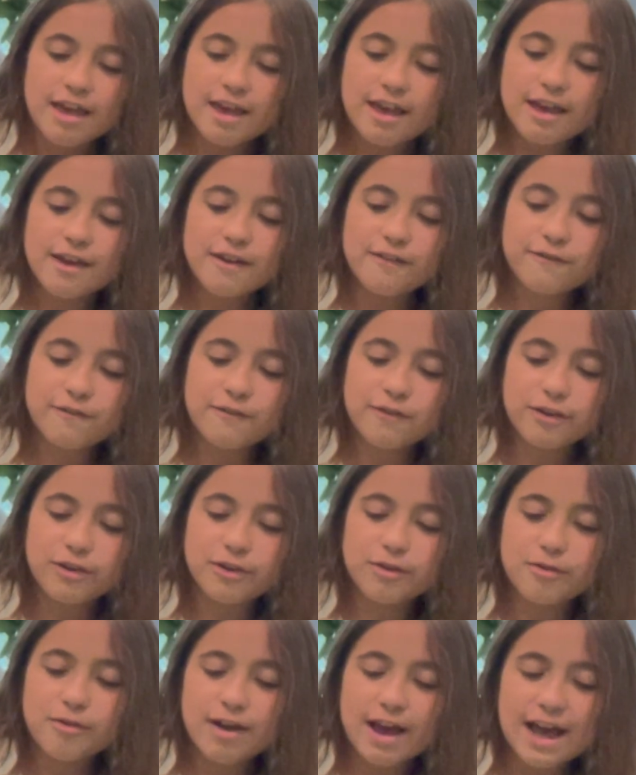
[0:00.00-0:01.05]
If
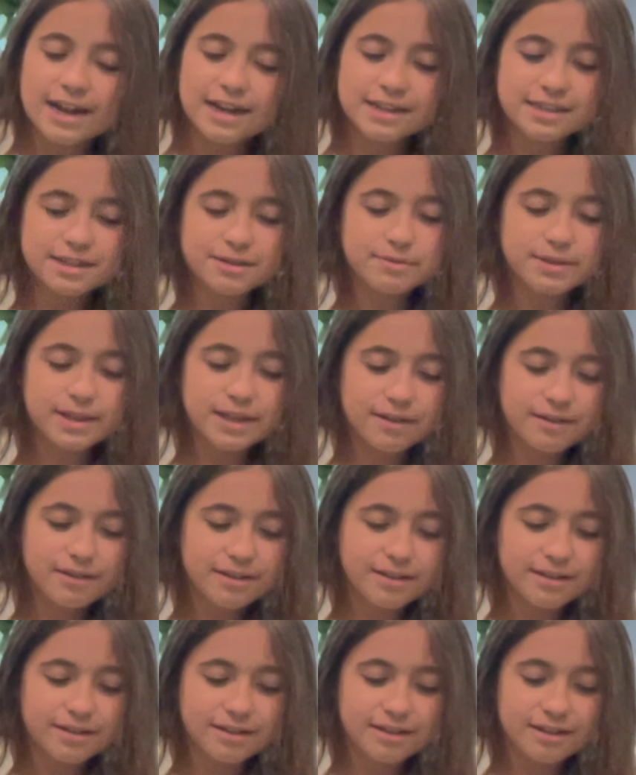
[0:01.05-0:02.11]
you added
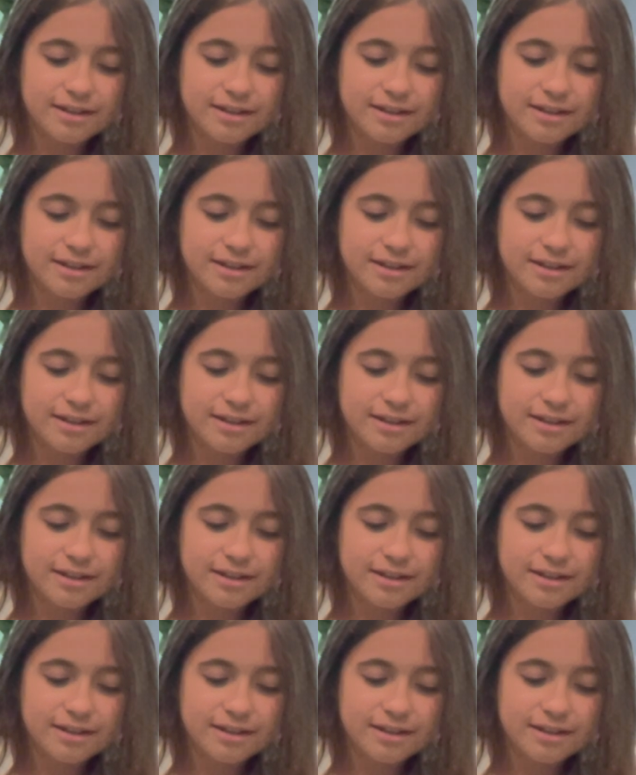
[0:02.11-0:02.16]
something